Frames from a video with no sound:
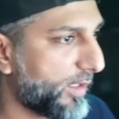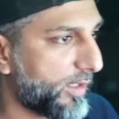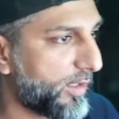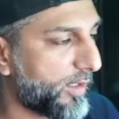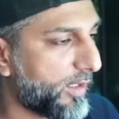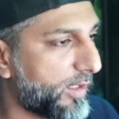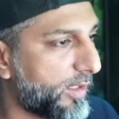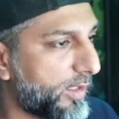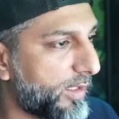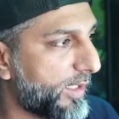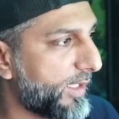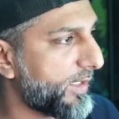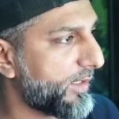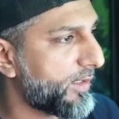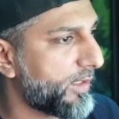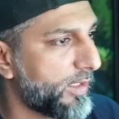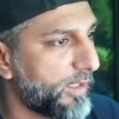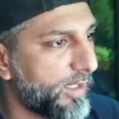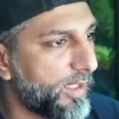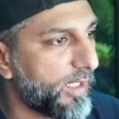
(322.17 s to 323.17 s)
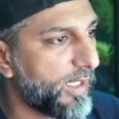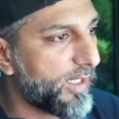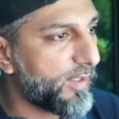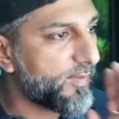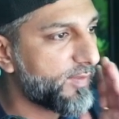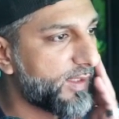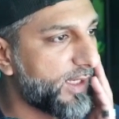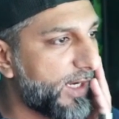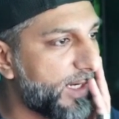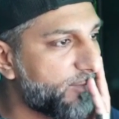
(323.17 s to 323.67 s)
All right.
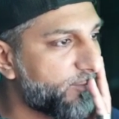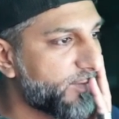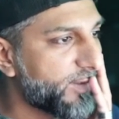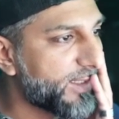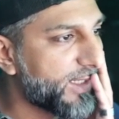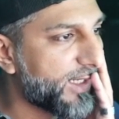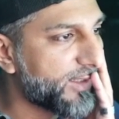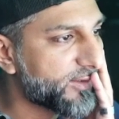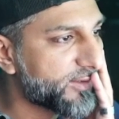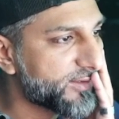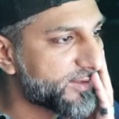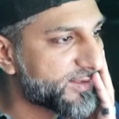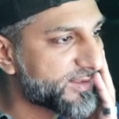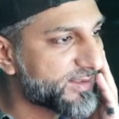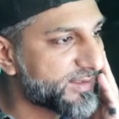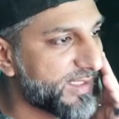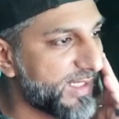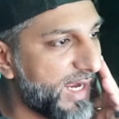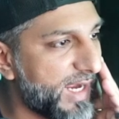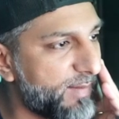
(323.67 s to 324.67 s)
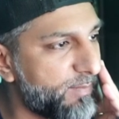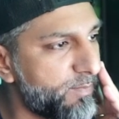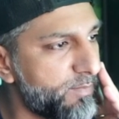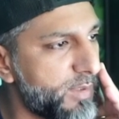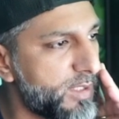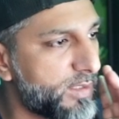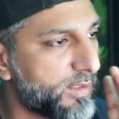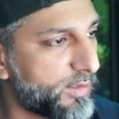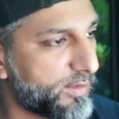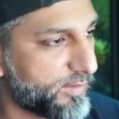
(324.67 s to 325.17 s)
And then we got the stem.
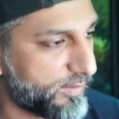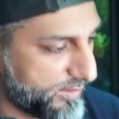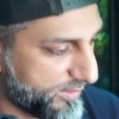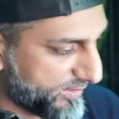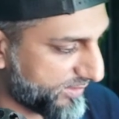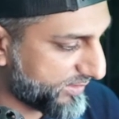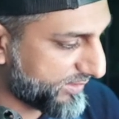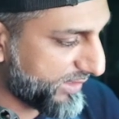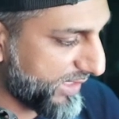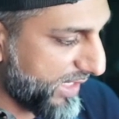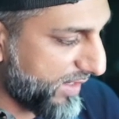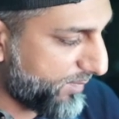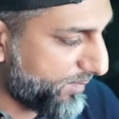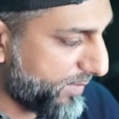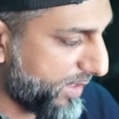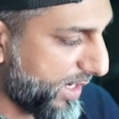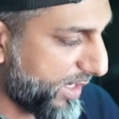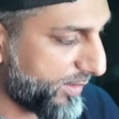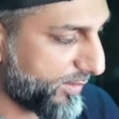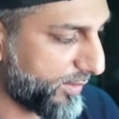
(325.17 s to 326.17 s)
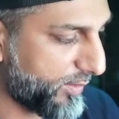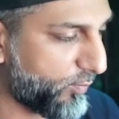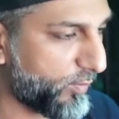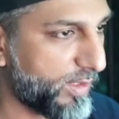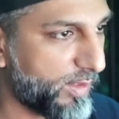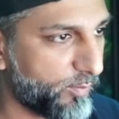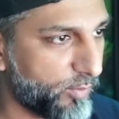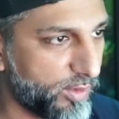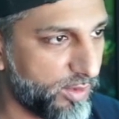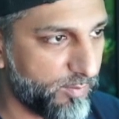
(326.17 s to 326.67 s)
The stem, I don't know what
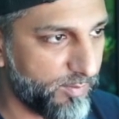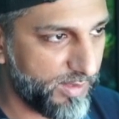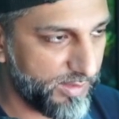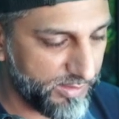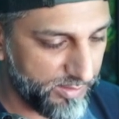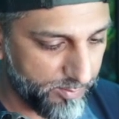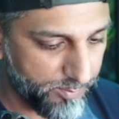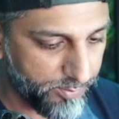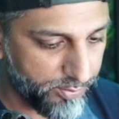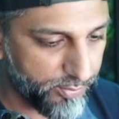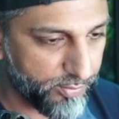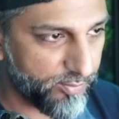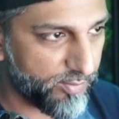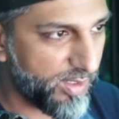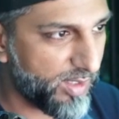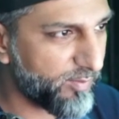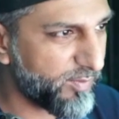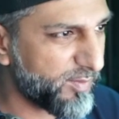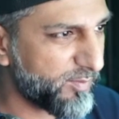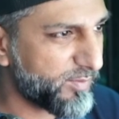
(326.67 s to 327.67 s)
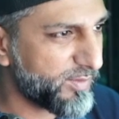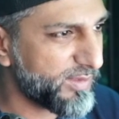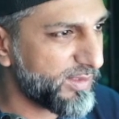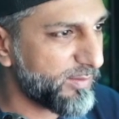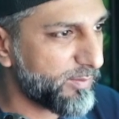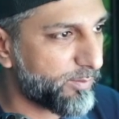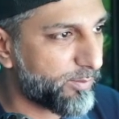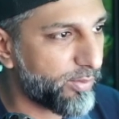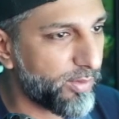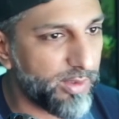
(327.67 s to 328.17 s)
I'm going to make it. Probably
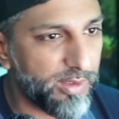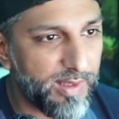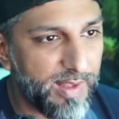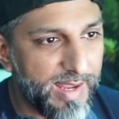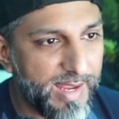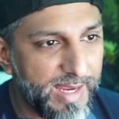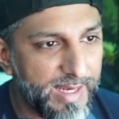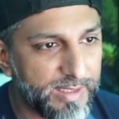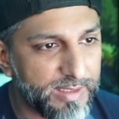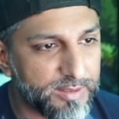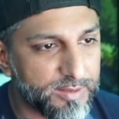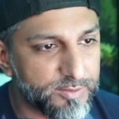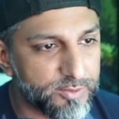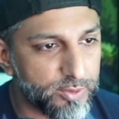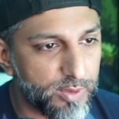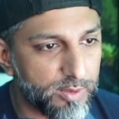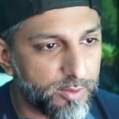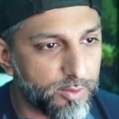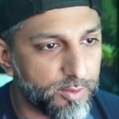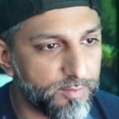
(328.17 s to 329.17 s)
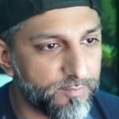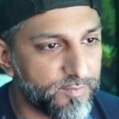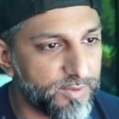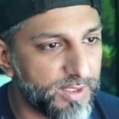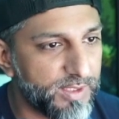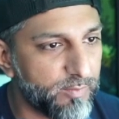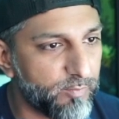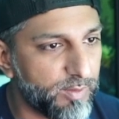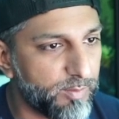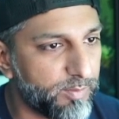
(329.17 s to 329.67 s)
black. So I could have done
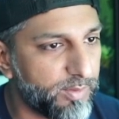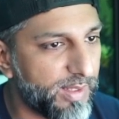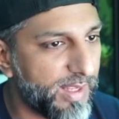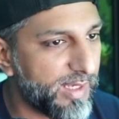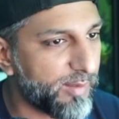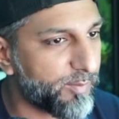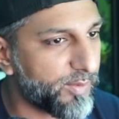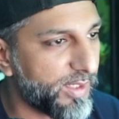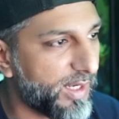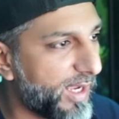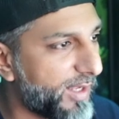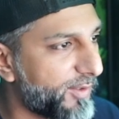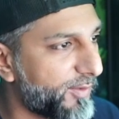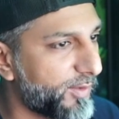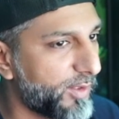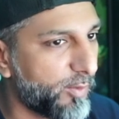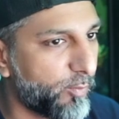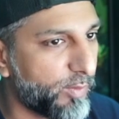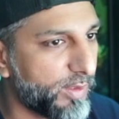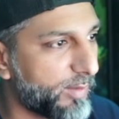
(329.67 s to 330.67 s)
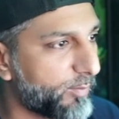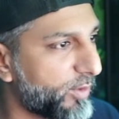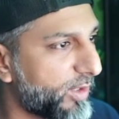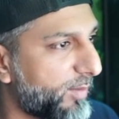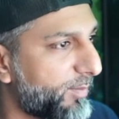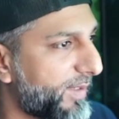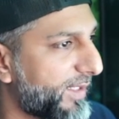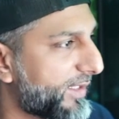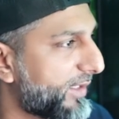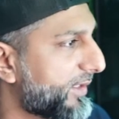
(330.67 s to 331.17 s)
it with black, but I don't know what I'm going to
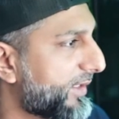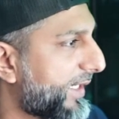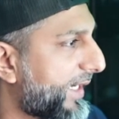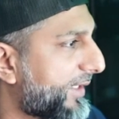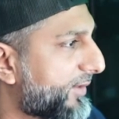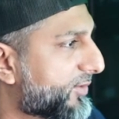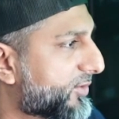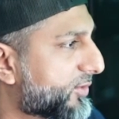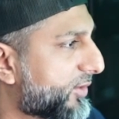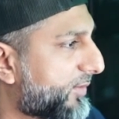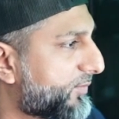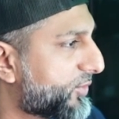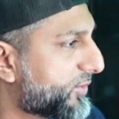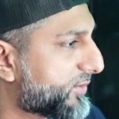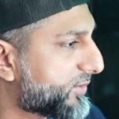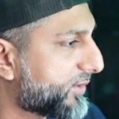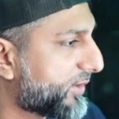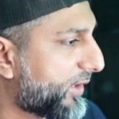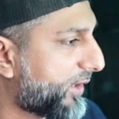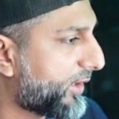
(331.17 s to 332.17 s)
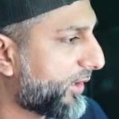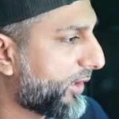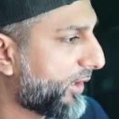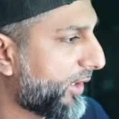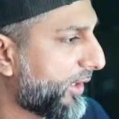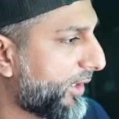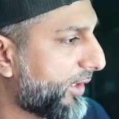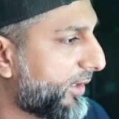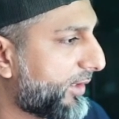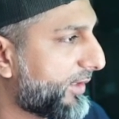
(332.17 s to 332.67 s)
make it yet. So I'm just going to
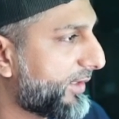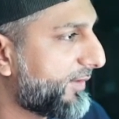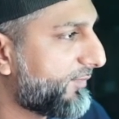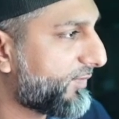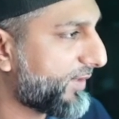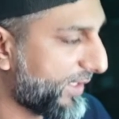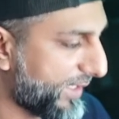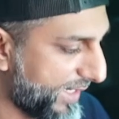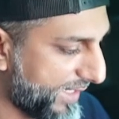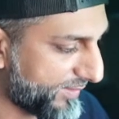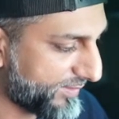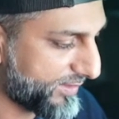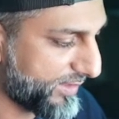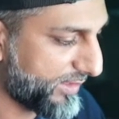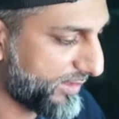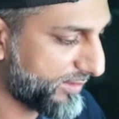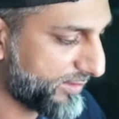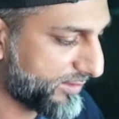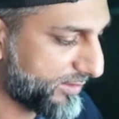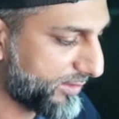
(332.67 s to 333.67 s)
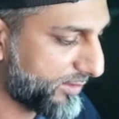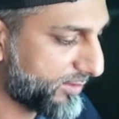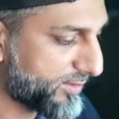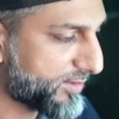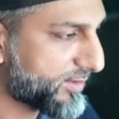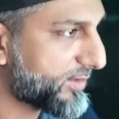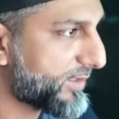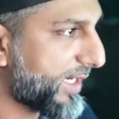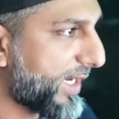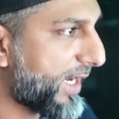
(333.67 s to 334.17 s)
leave that as is.
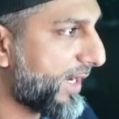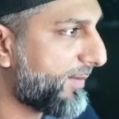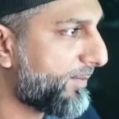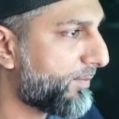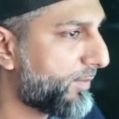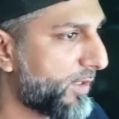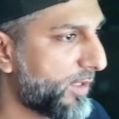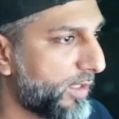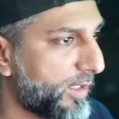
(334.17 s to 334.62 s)
Stem.